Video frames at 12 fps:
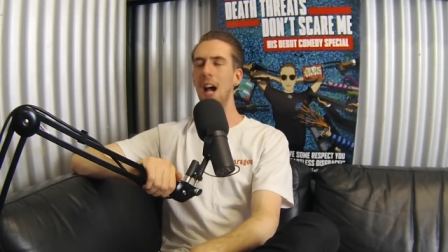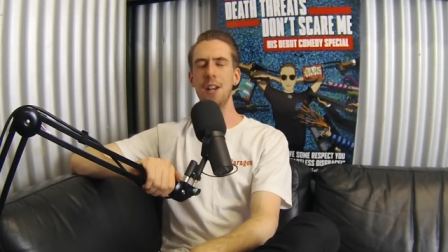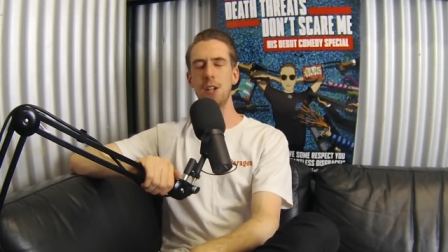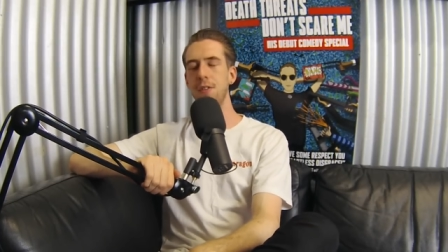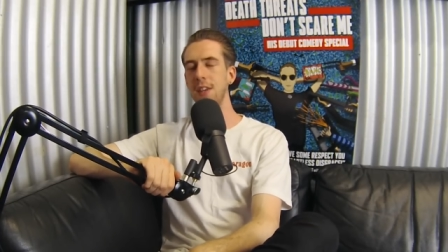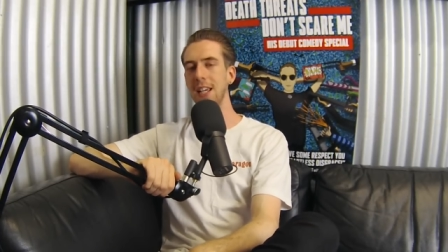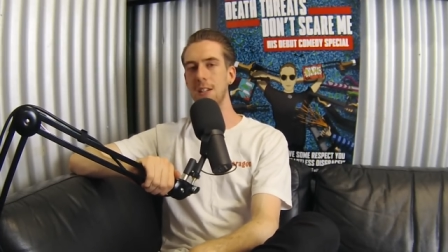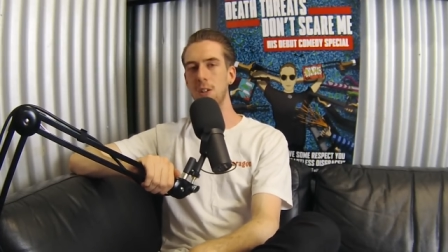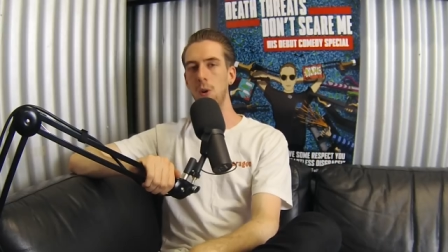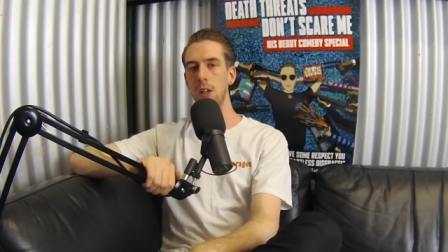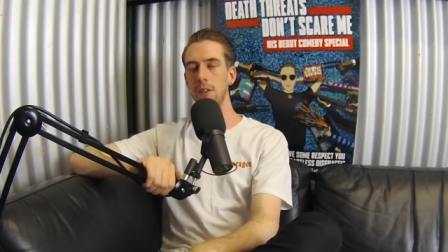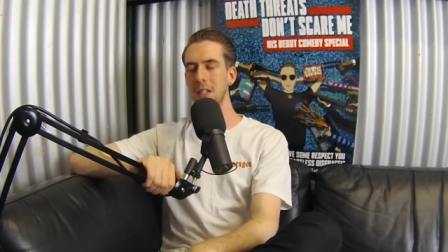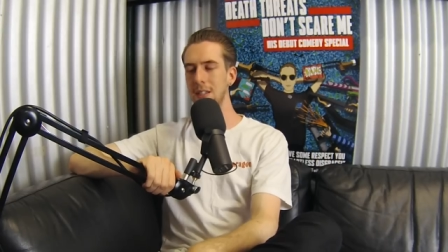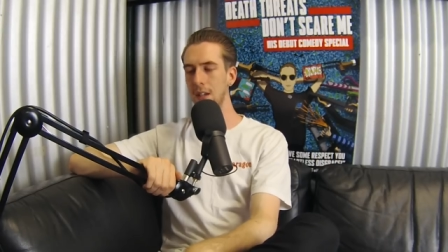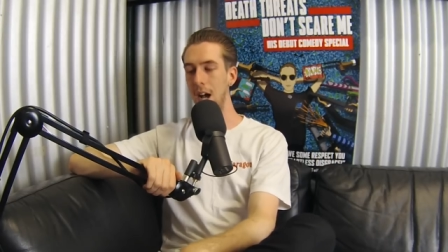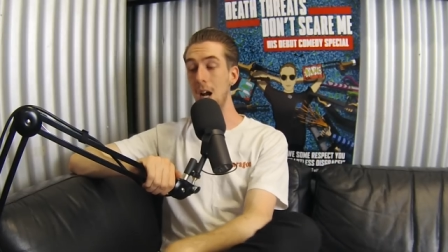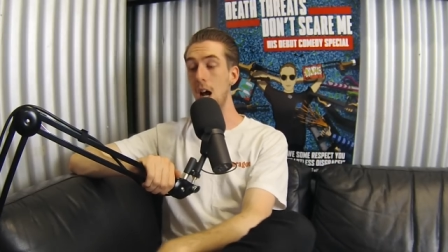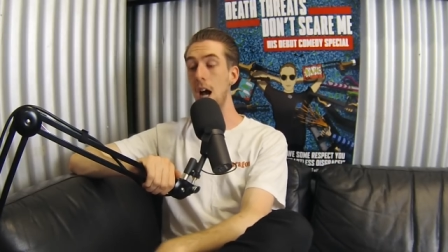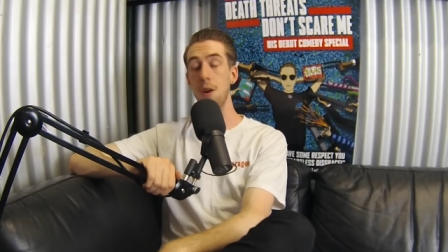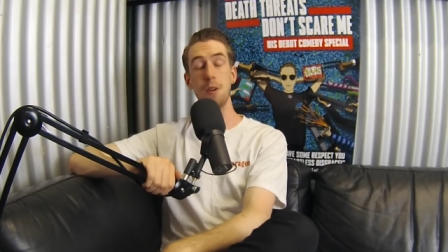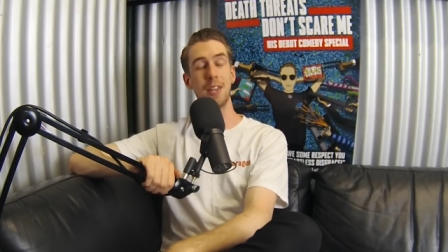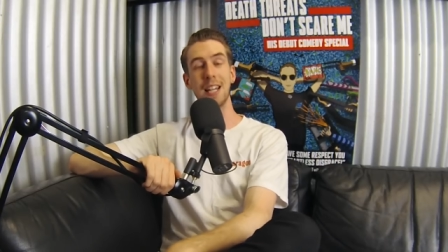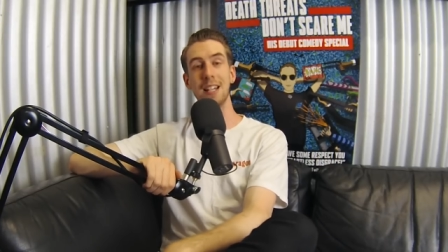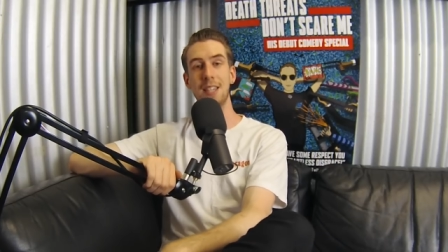I don't think it's all of us. I don't, I
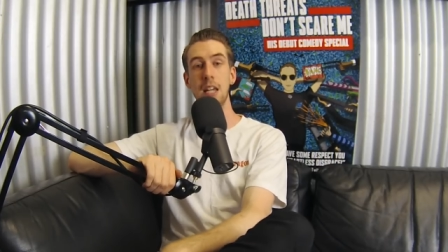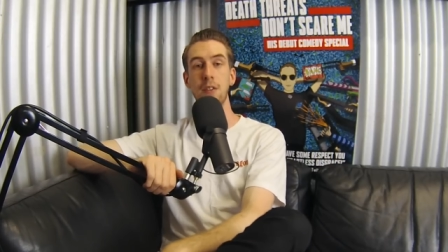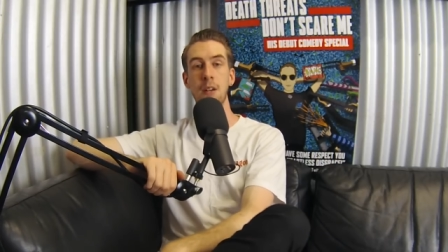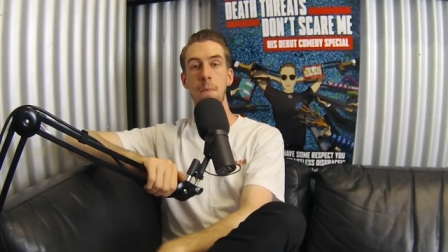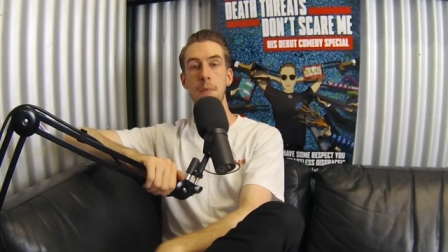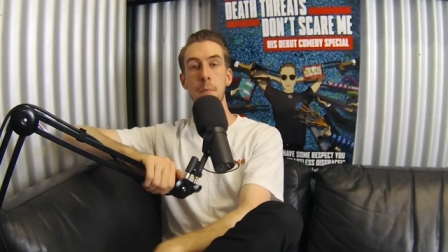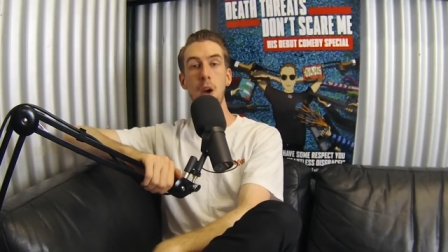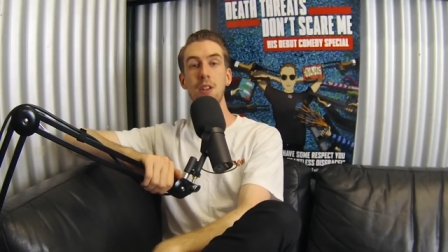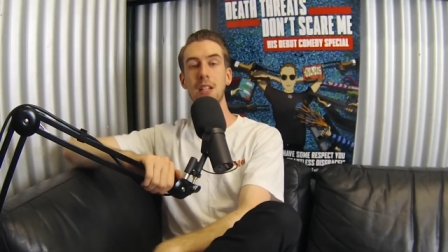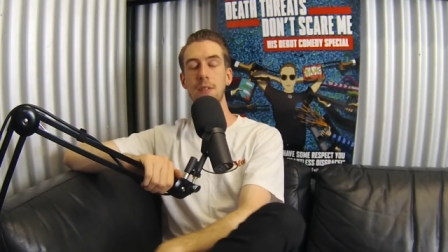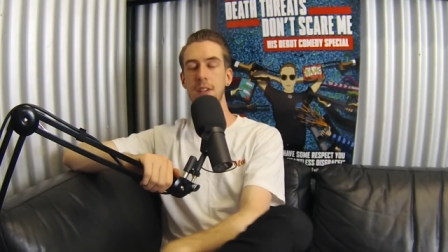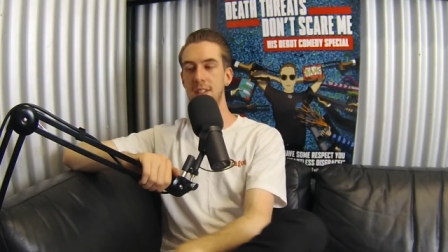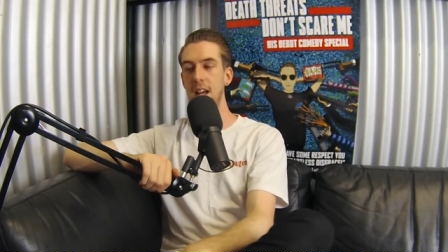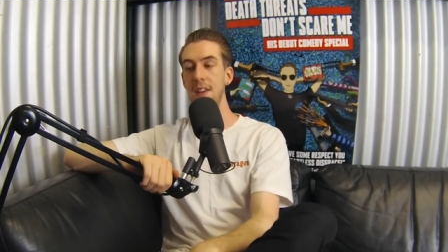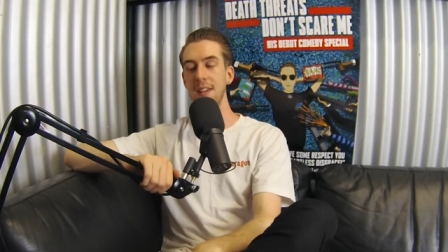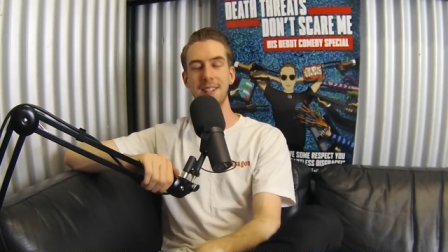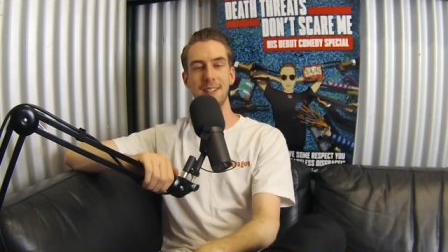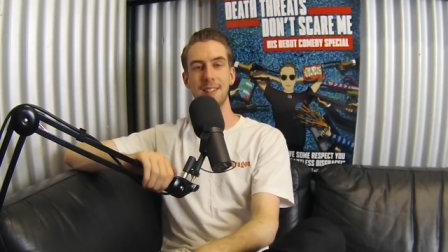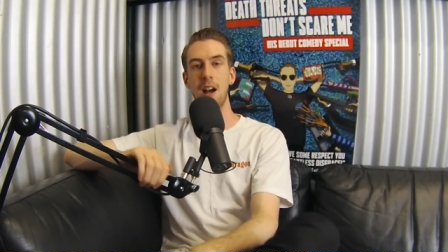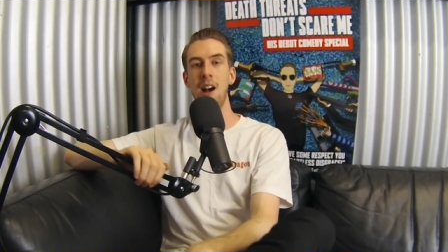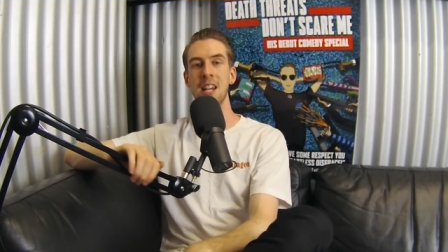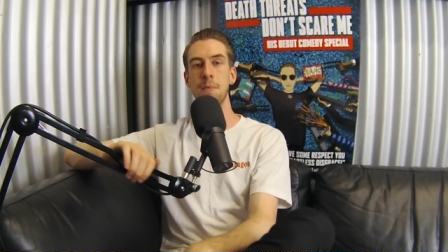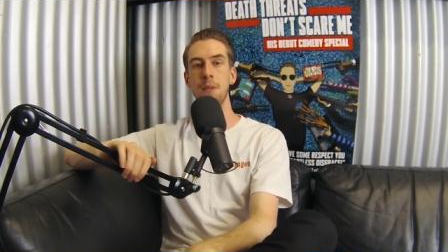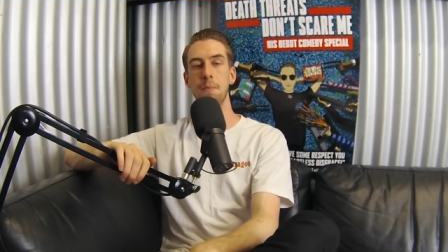don't think it's even most of us. I think it's a
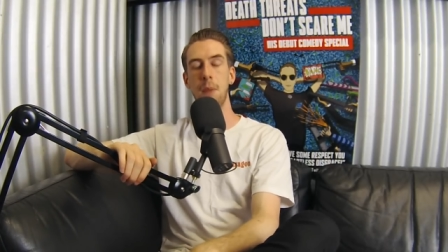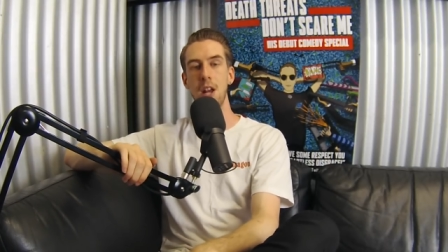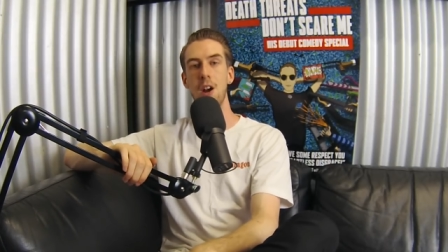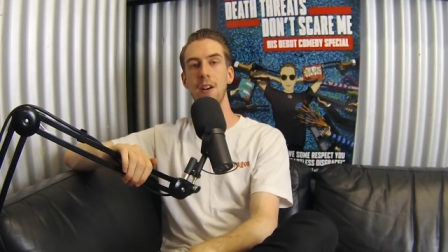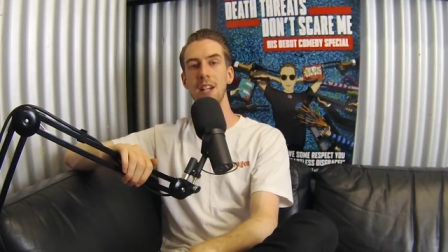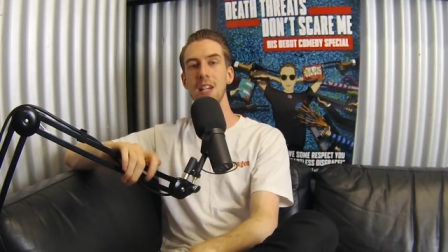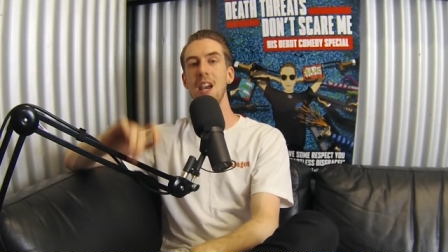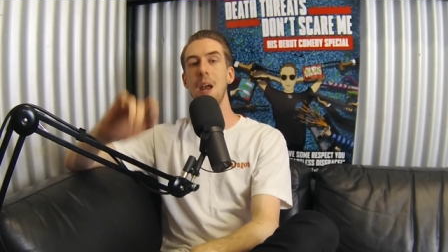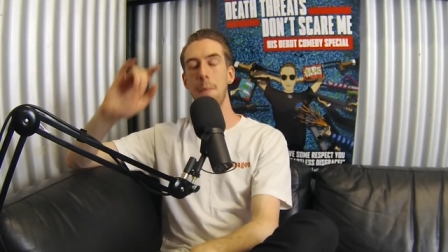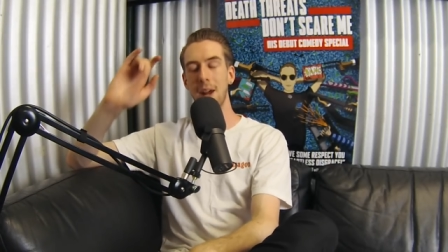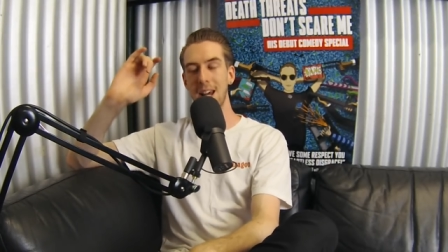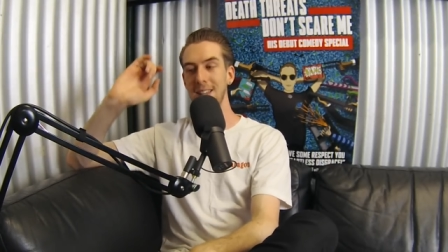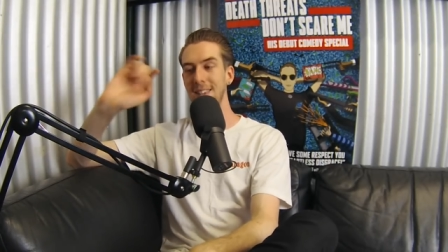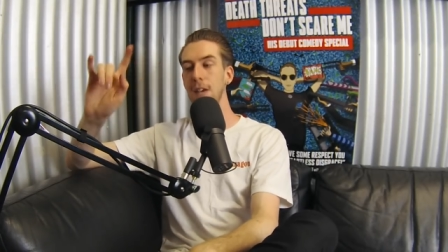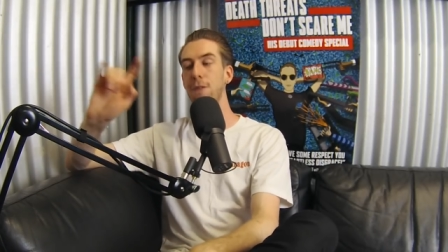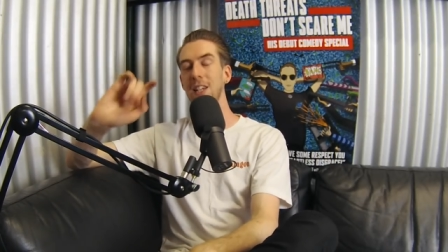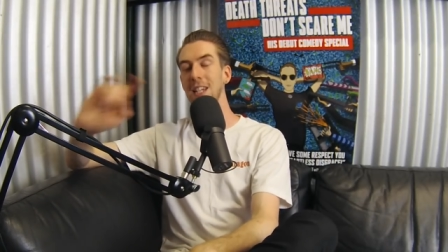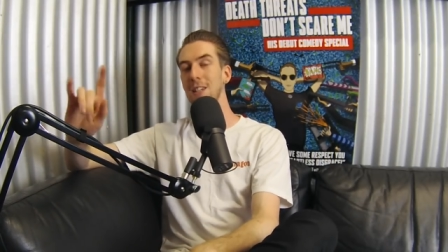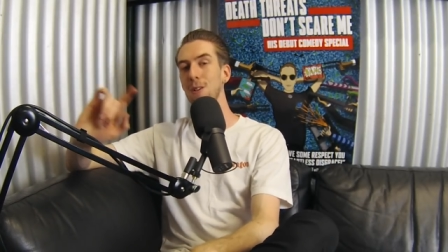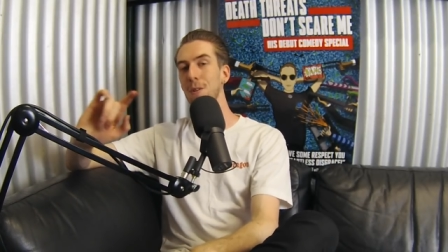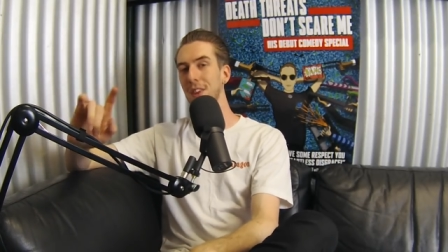tiny minority, but I definitely do